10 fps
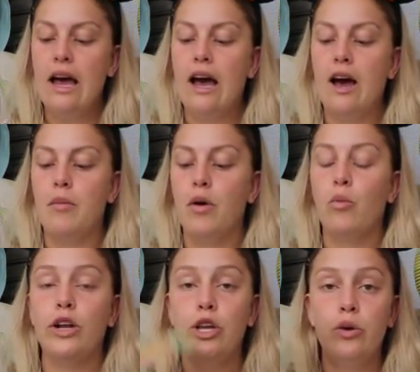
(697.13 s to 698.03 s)
Um,
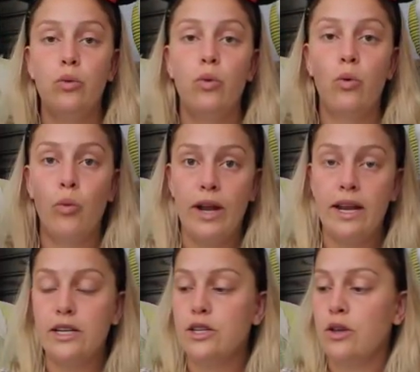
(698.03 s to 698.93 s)
when you went
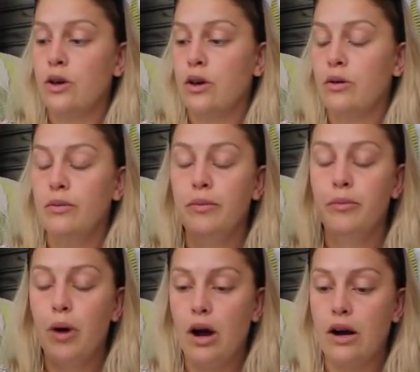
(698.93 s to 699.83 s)
into the
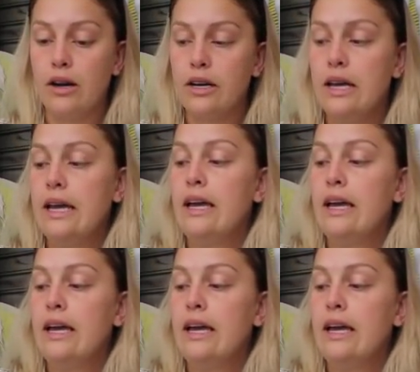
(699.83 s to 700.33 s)
park,